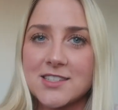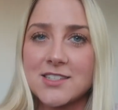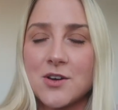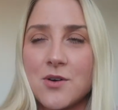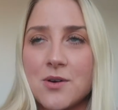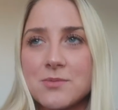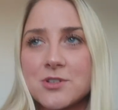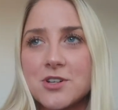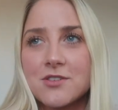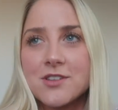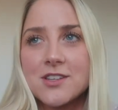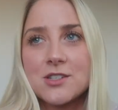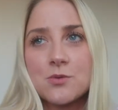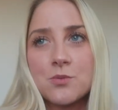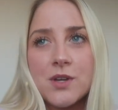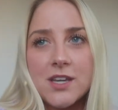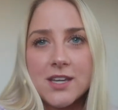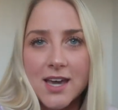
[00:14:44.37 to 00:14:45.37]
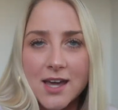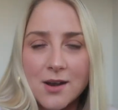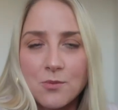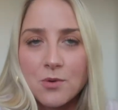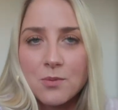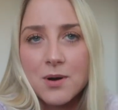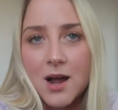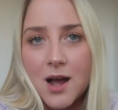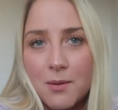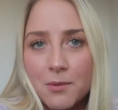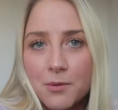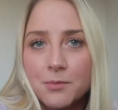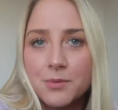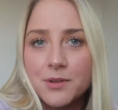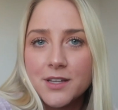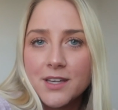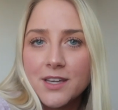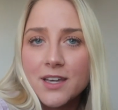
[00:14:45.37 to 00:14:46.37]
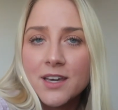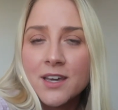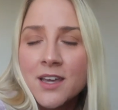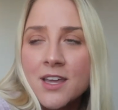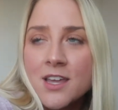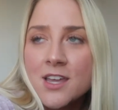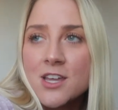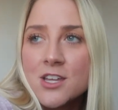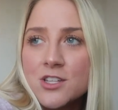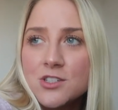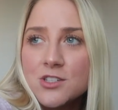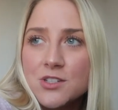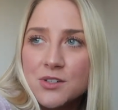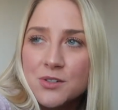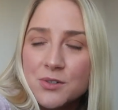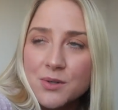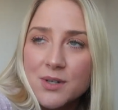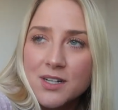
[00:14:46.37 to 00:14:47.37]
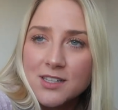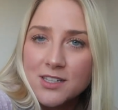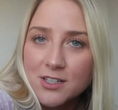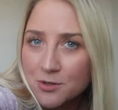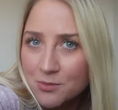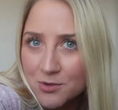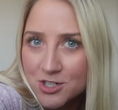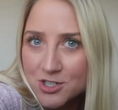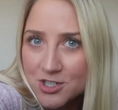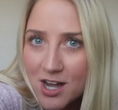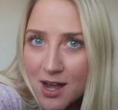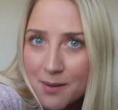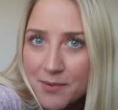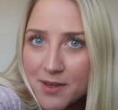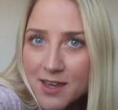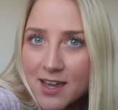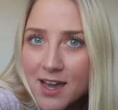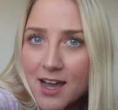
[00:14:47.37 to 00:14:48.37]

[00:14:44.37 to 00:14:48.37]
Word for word: So I'm sure this weekend we'll probably do a little more shopping.